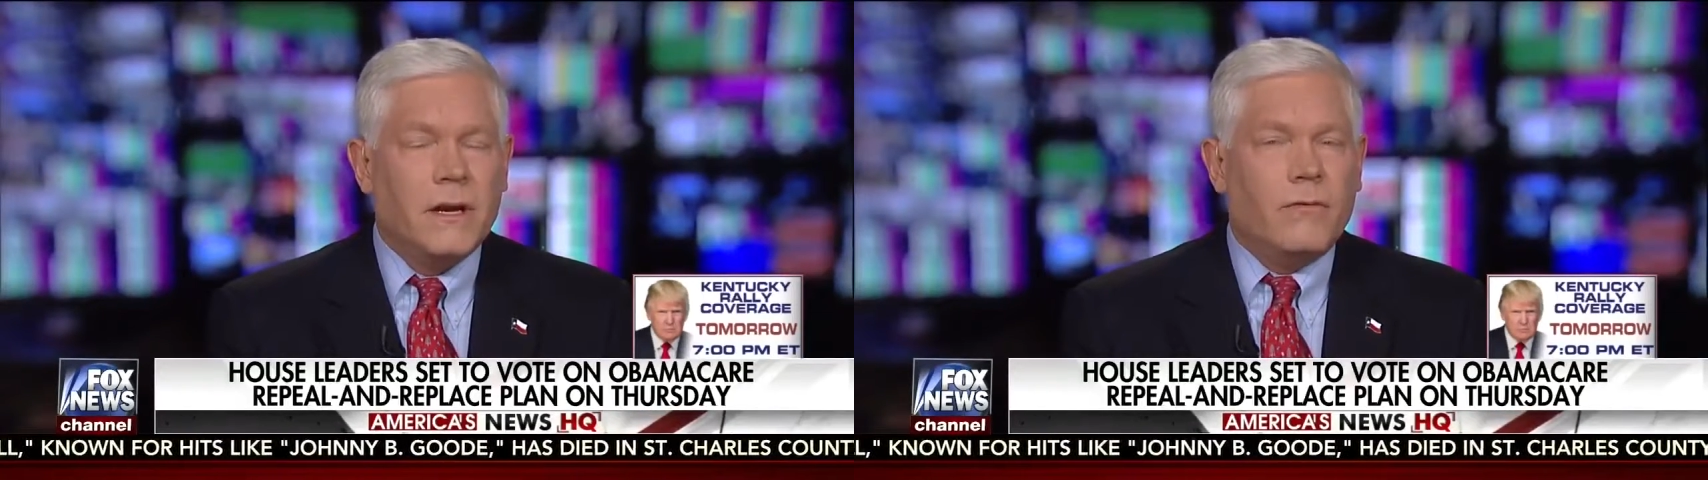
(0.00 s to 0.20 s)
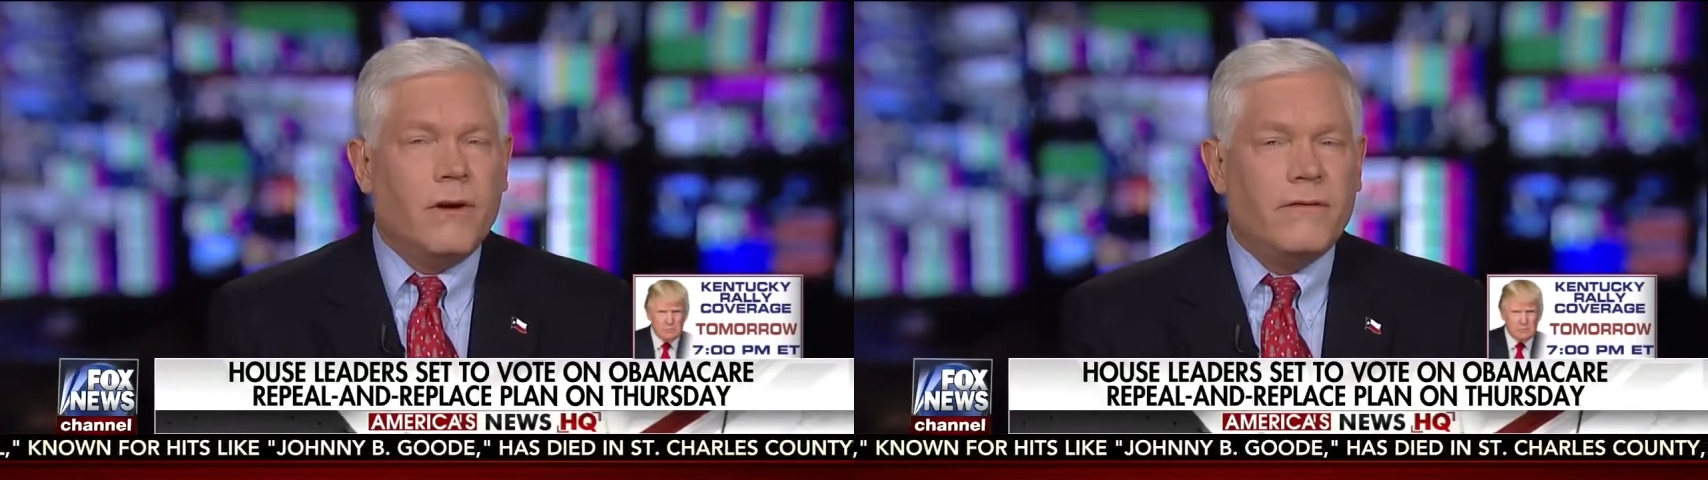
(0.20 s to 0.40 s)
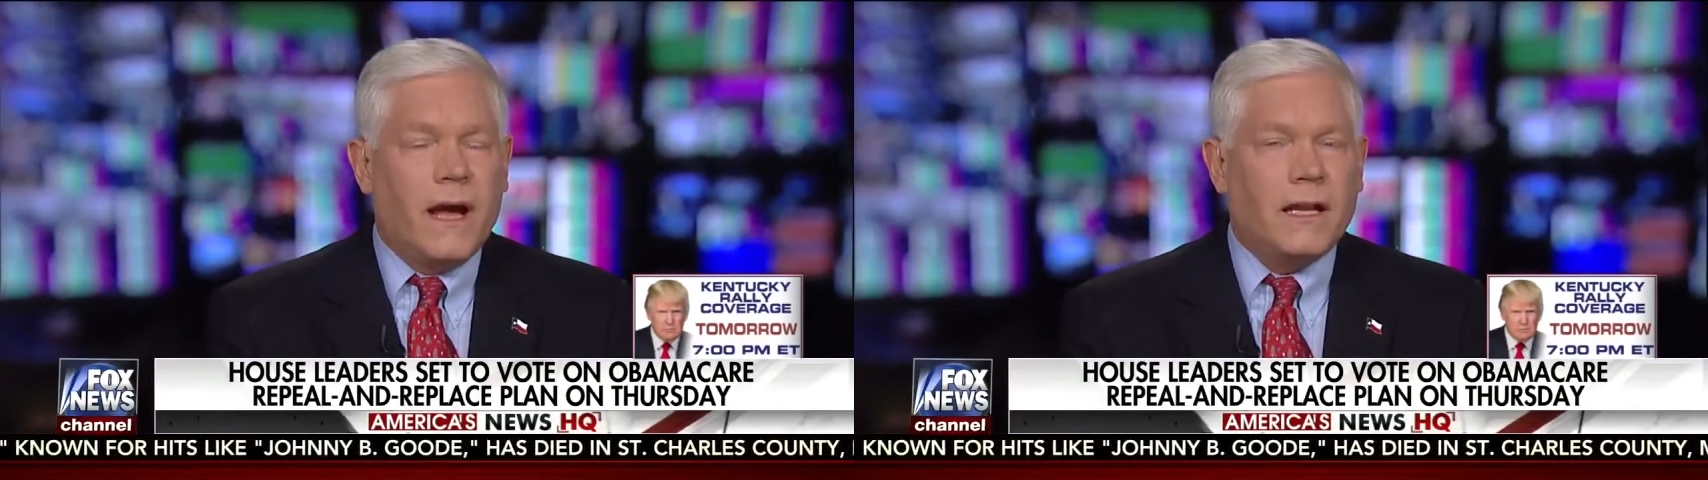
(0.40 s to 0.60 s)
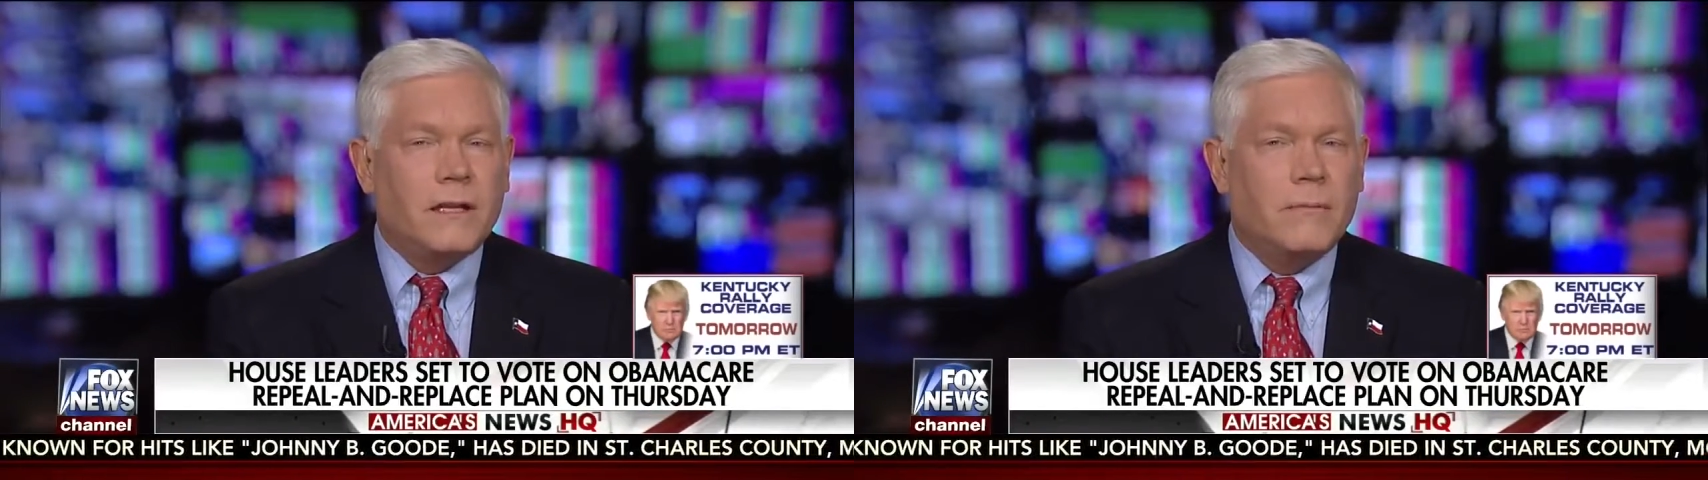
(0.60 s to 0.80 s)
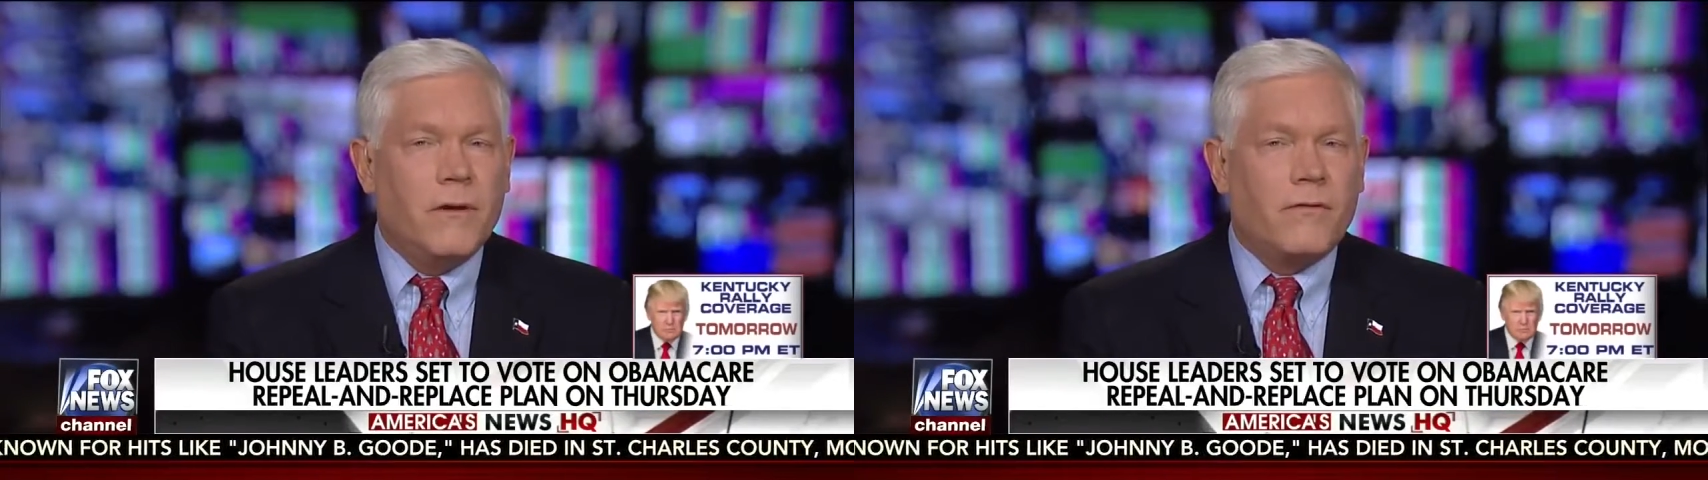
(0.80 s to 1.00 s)
we've got
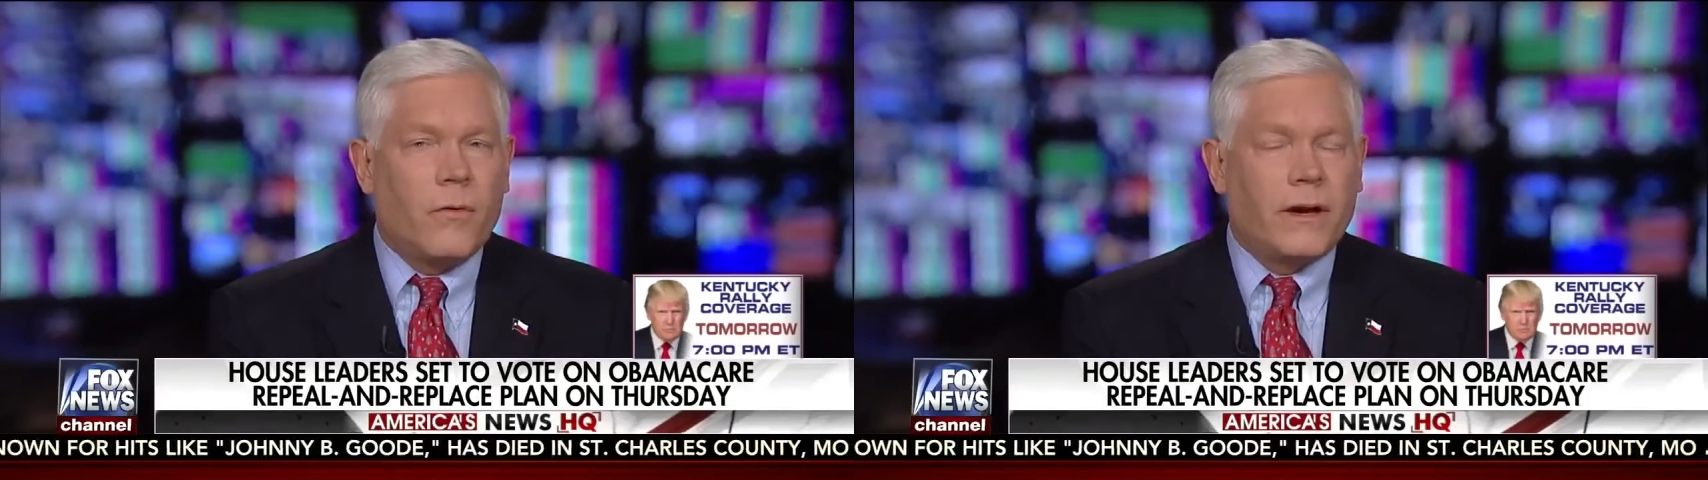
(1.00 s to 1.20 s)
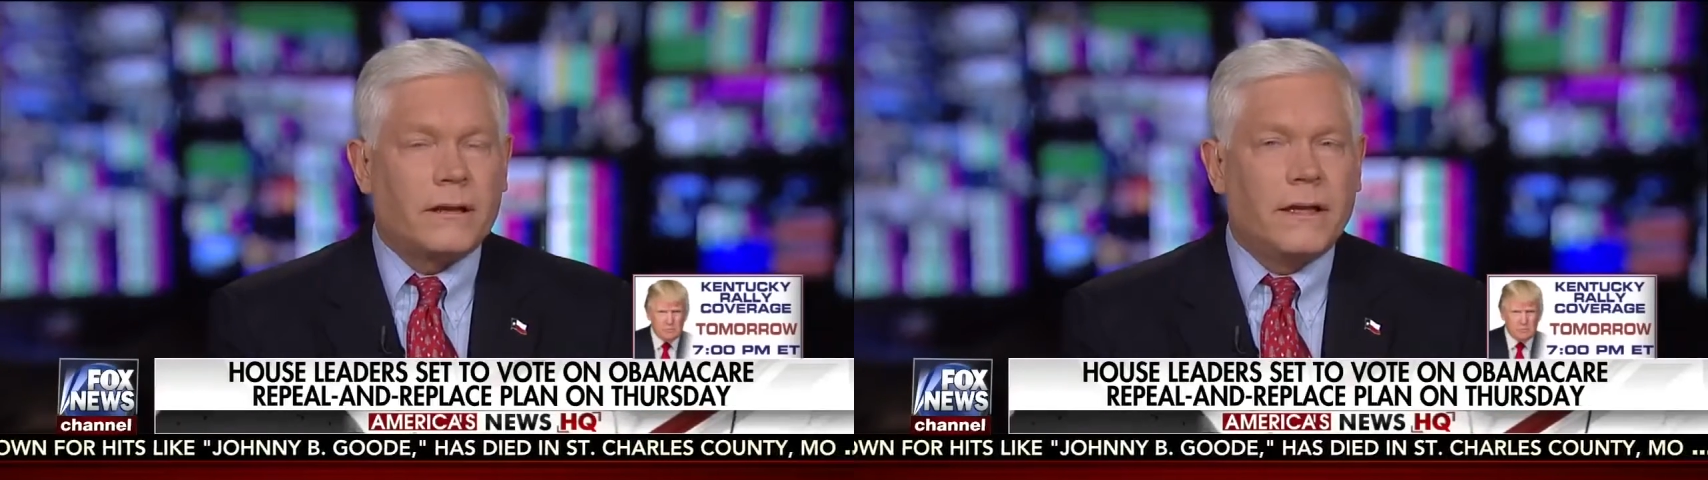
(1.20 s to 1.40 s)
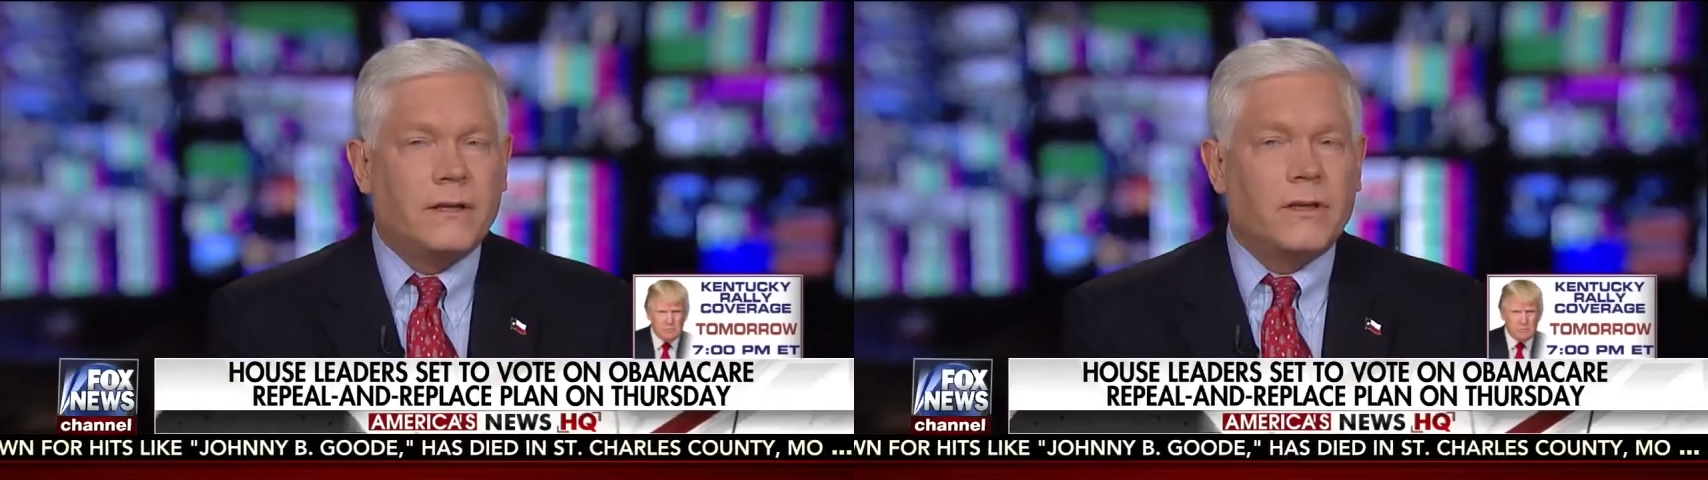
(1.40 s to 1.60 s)
to move quickly